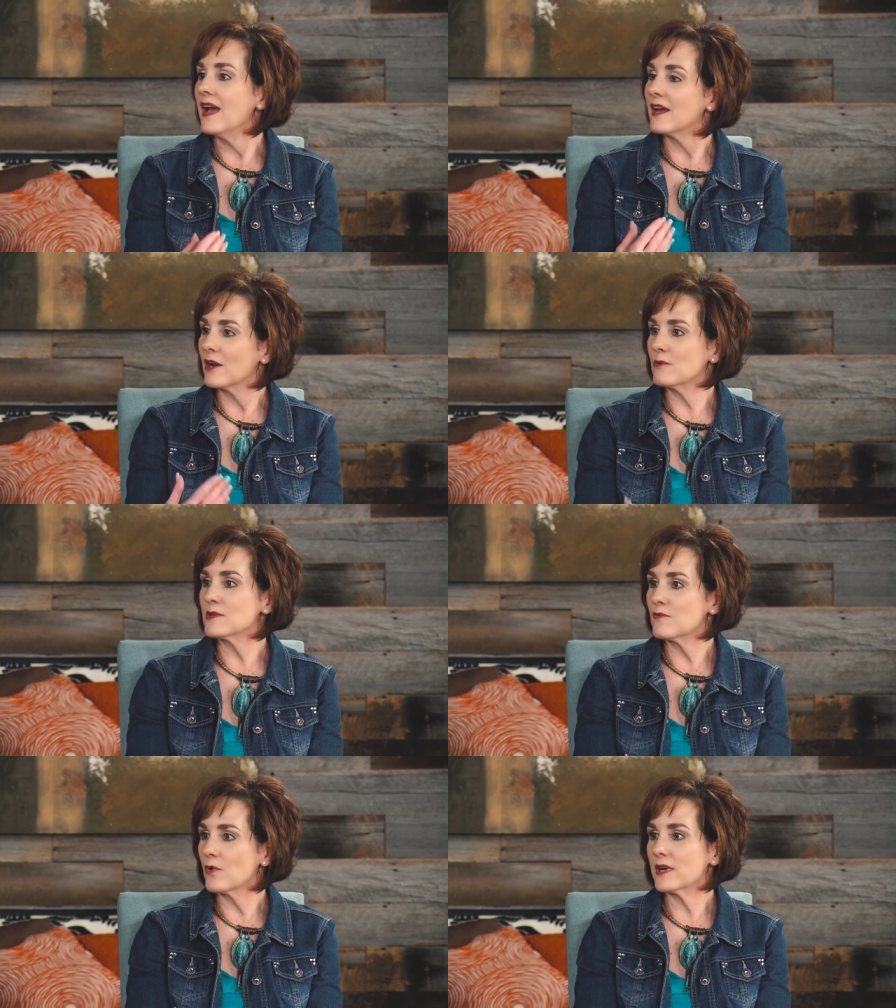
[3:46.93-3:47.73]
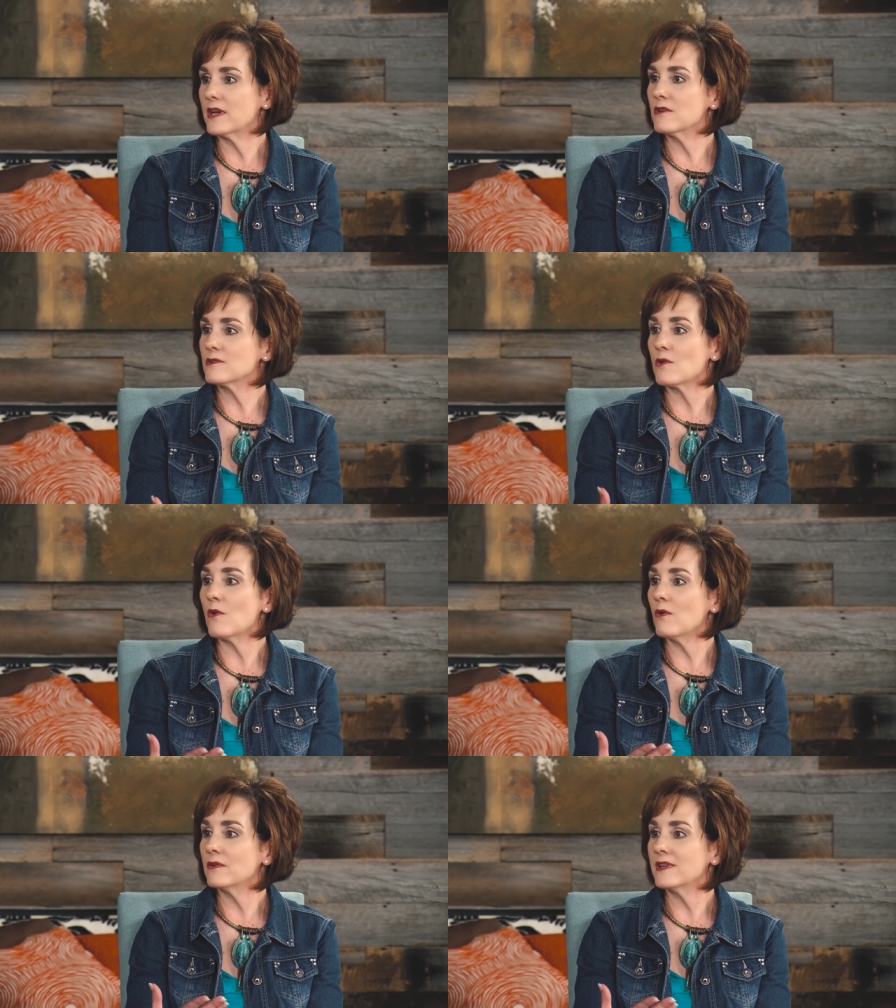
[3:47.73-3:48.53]
And I was 40 years
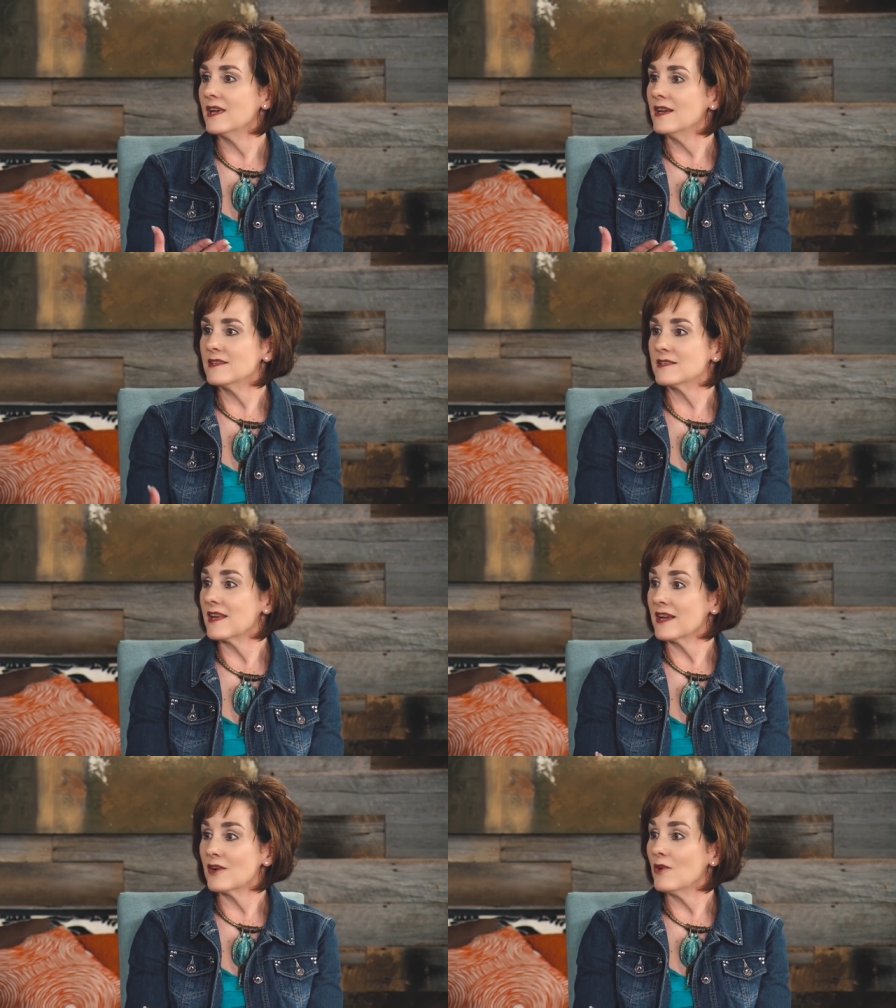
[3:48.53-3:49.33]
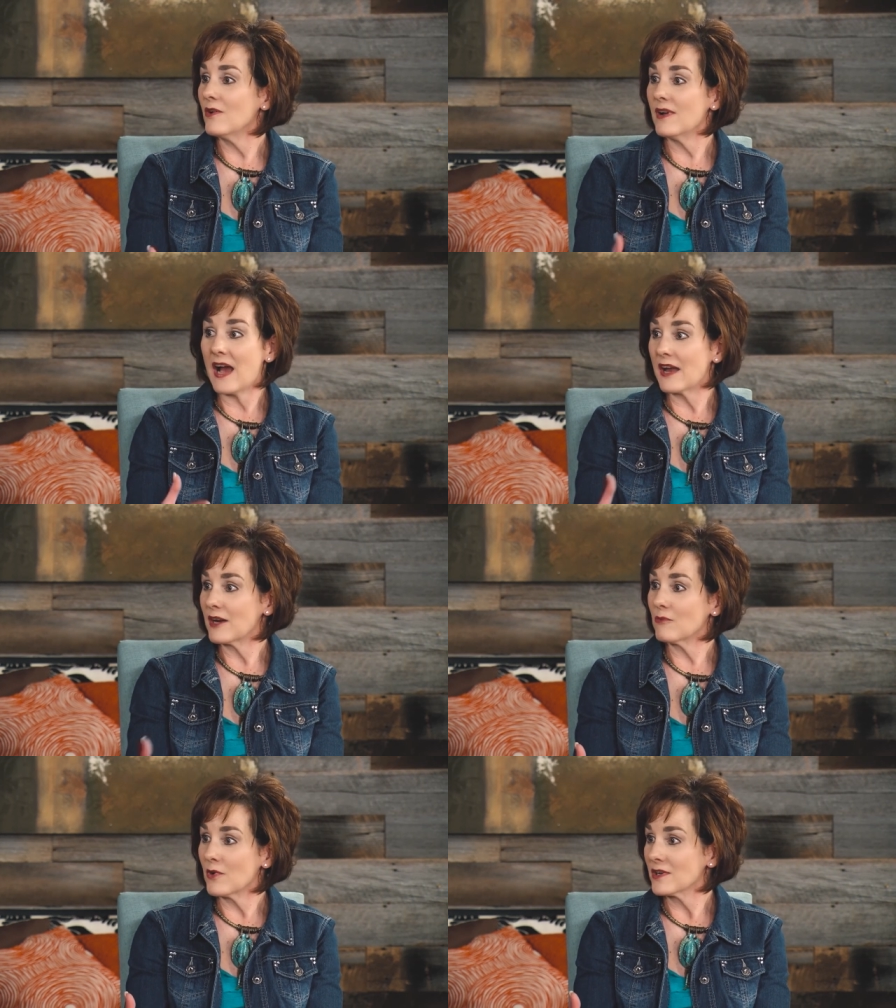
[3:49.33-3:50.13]
old, single,
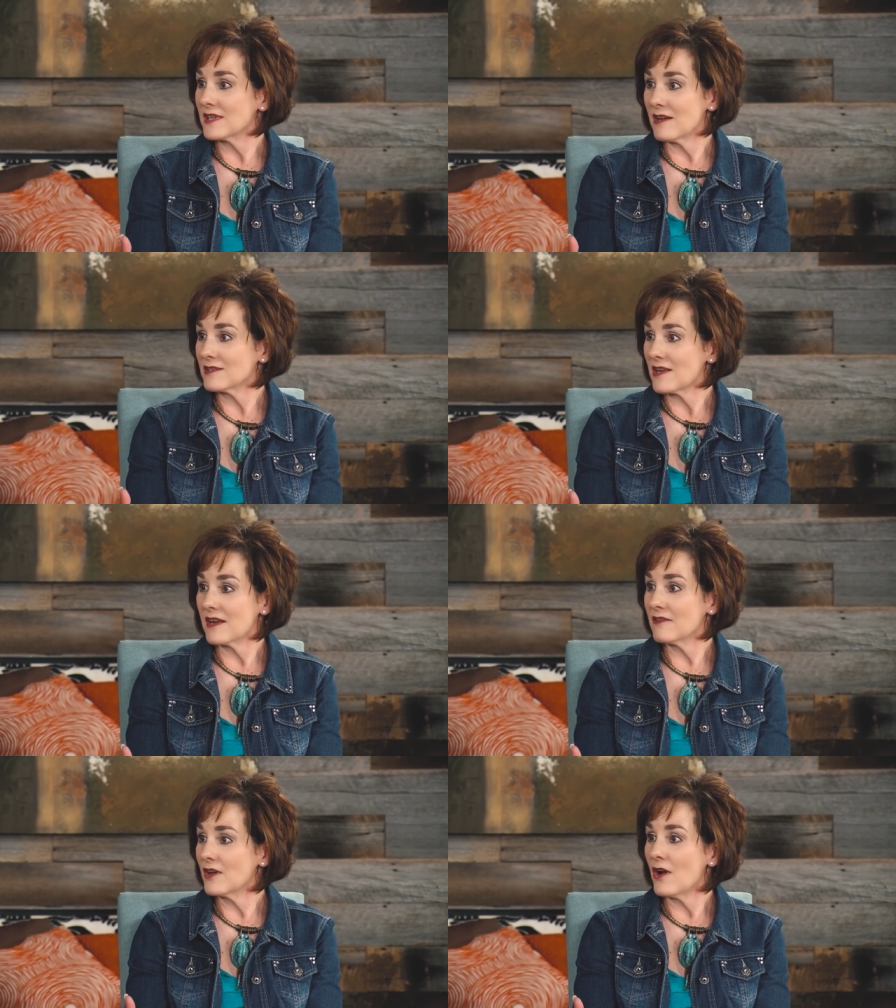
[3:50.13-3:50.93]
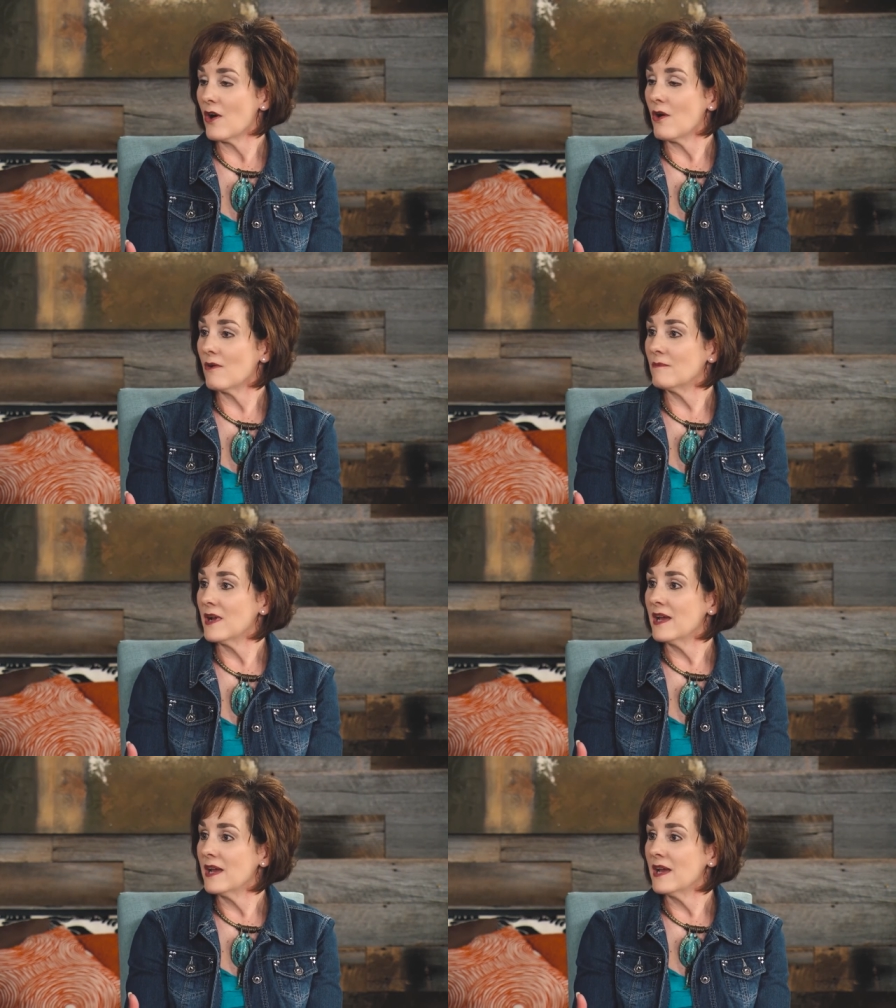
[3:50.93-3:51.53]
hadn't worked outside of the home,